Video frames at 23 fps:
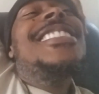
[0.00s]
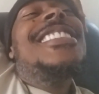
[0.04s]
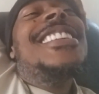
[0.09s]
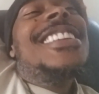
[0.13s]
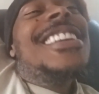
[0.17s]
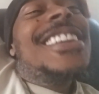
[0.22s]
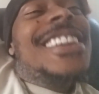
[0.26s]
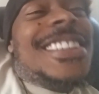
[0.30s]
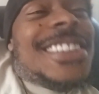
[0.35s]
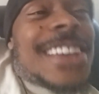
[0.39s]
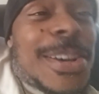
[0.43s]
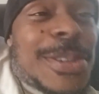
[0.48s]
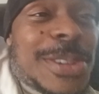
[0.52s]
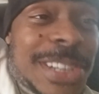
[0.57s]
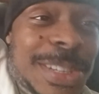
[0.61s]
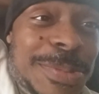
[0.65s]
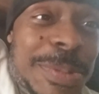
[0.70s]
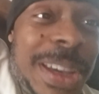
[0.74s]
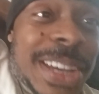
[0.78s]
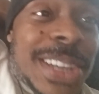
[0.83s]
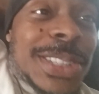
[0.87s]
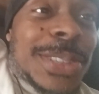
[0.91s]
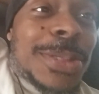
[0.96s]
because I
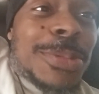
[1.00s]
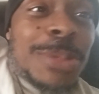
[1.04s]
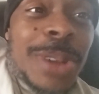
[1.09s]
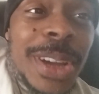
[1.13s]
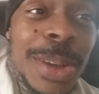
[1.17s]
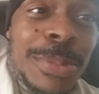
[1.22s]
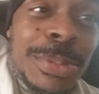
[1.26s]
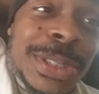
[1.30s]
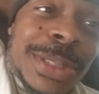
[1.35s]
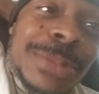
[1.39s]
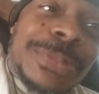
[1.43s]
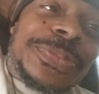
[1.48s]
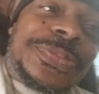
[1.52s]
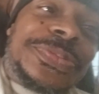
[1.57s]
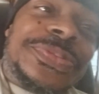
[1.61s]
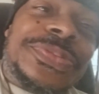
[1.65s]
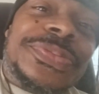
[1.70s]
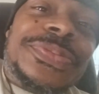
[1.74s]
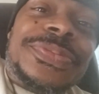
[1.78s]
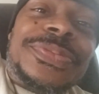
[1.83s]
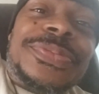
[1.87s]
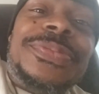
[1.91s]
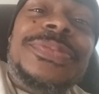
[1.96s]
was making some ribs.
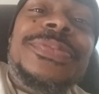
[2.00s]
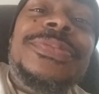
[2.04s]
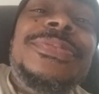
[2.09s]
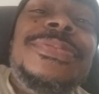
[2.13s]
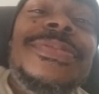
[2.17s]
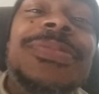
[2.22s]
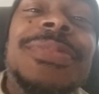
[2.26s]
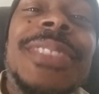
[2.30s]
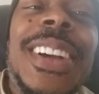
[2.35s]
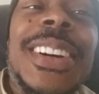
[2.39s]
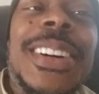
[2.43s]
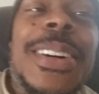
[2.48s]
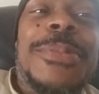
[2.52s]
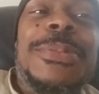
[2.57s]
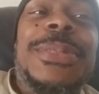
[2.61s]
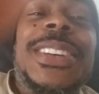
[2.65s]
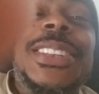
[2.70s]
I'm